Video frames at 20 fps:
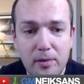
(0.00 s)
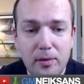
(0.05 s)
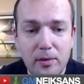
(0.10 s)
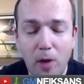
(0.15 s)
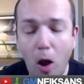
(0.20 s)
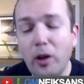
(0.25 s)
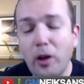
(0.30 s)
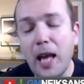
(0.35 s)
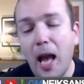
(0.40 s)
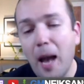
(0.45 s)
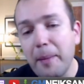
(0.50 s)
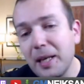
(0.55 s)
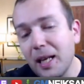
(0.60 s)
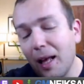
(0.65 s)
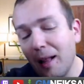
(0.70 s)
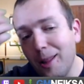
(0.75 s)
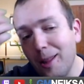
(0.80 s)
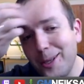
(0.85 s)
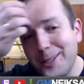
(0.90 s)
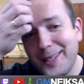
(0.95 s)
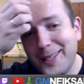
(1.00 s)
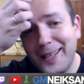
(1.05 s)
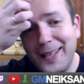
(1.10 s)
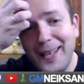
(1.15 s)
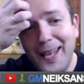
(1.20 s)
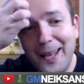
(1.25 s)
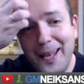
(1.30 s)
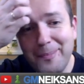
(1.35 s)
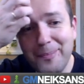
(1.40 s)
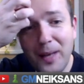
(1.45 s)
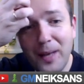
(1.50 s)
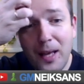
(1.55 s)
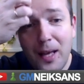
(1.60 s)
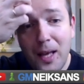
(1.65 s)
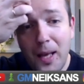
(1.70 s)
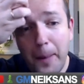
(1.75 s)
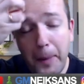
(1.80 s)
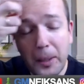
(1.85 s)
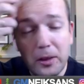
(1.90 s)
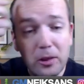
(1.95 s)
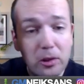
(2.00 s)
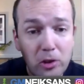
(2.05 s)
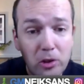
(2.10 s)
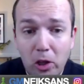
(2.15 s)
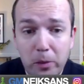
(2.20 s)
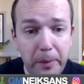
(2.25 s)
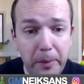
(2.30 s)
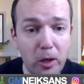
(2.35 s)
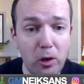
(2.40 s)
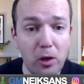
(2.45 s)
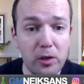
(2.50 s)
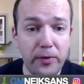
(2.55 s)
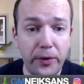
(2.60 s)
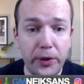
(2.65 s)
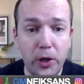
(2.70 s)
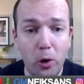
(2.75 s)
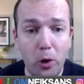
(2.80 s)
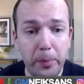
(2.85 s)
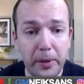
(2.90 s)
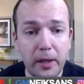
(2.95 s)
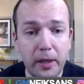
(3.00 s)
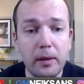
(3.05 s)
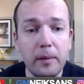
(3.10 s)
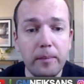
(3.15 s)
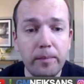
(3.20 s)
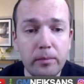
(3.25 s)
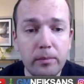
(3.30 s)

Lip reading: Okay, I mean I lost the game, but not because of the opening.